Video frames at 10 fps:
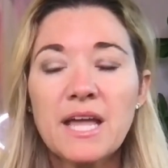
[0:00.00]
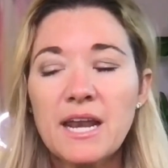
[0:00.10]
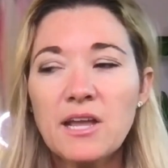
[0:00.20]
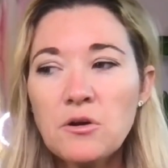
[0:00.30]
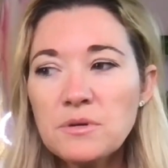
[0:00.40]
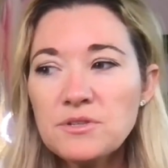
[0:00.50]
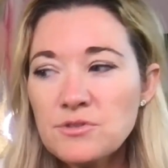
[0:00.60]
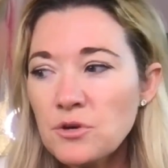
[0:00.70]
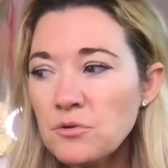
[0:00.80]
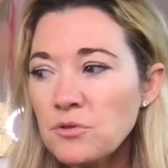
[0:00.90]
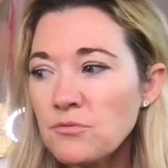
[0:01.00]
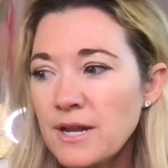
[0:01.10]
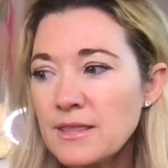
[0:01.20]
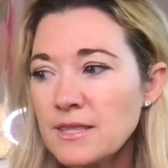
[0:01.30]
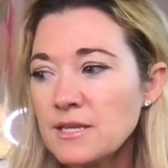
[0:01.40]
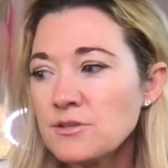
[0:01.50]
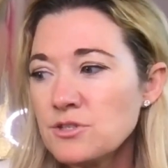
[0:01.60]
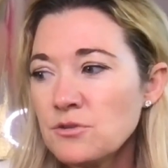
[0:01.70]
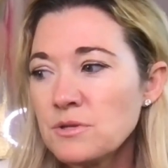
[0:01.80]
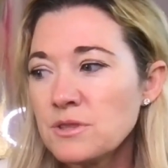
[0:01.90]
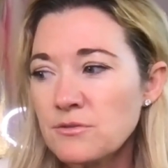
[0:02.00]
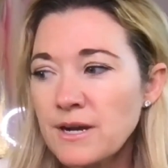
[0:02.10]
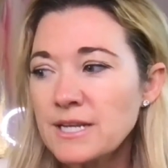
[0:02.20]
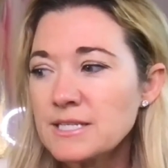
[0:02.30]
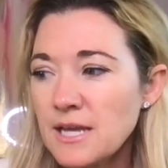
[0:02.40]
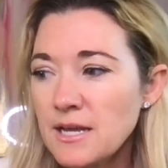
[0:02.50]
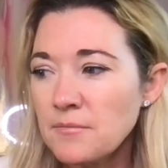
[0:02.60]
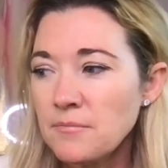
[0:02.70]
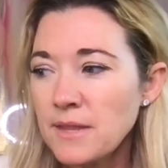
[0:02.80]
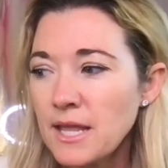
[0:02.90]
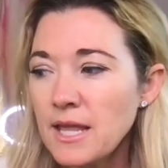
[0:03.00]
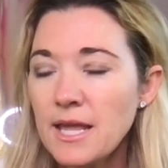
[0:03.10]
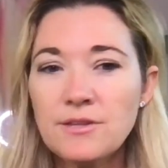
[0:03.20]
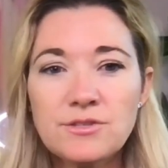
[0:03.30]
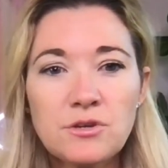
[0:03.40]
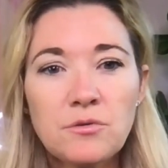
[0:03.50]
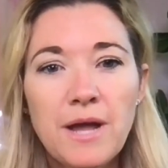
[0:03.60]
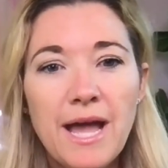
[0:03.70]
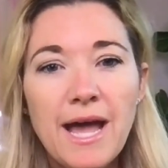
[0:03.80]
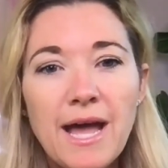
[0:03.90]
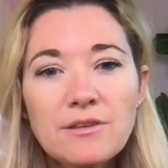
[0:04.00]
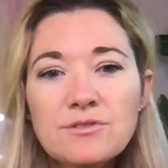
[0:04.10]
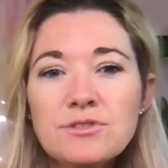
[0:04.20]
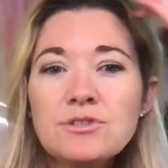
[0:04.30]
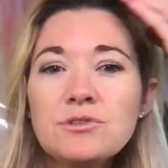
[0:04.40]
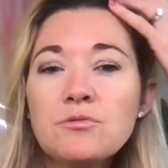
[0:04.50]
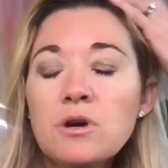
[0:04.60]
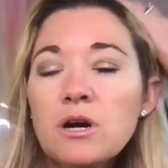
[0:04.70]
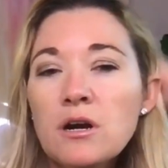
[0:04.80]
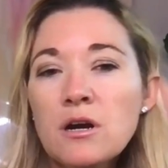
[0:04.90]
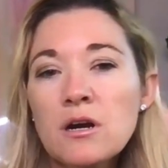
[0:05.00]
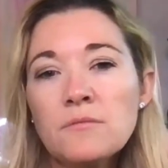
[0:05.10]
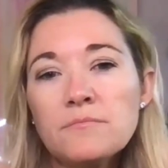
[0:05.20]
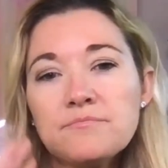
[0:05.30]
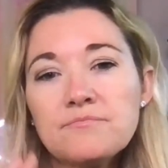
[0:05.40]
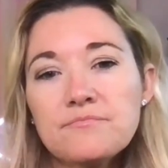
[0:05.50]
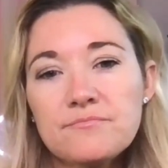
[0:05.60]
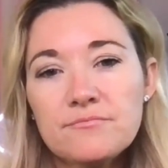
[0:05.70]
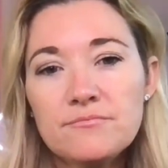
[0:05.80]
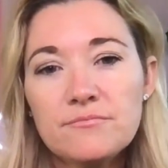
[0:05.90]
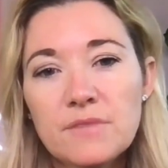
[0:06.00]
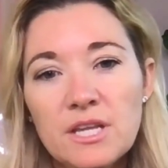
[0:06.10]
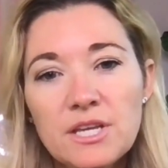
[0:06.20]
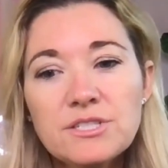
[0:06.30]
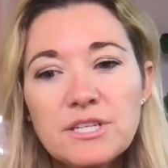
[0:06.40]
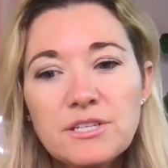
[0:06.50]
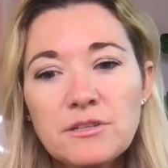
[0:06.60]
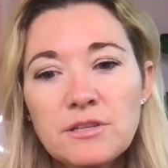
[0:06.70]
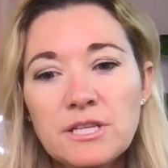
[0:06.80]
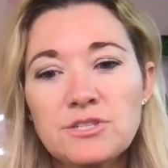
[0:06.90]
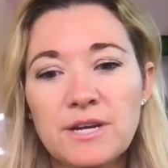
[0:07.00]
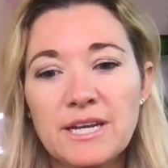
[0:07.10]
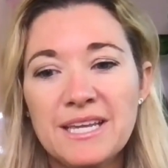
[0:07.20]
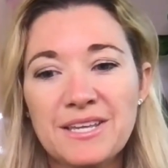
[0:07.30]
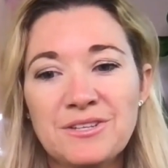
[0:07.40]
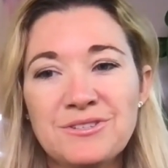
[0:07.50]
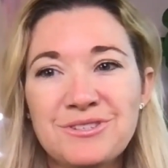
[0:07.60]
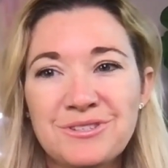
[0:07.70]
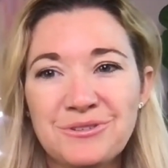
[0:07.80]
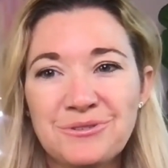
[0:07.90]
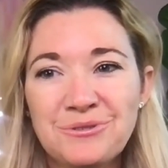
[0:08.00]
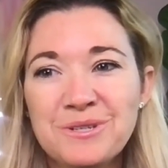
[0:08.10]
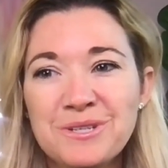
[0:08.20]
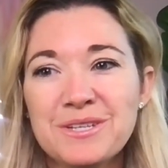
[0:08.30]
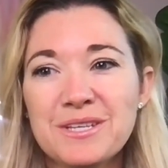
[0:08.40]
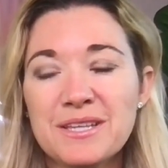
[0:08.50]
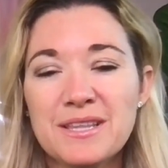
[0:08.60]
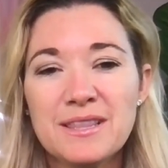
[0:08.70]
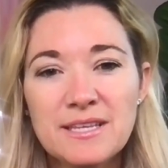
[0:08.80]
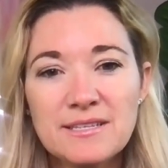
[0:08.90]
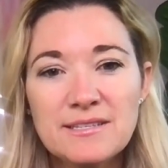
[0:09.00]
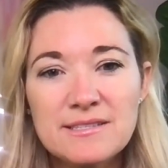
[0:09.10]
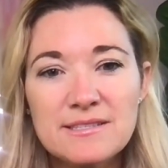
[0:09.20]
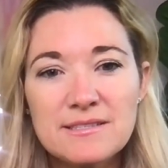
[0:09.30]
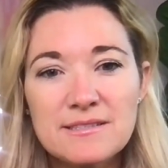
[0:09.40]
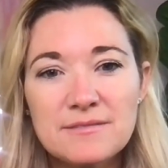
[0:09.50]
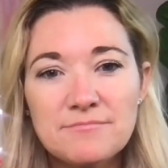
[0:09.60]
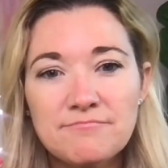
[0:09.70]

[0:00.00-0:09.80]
And I always know the right thing to do at the right time. And so as you're continually training into this,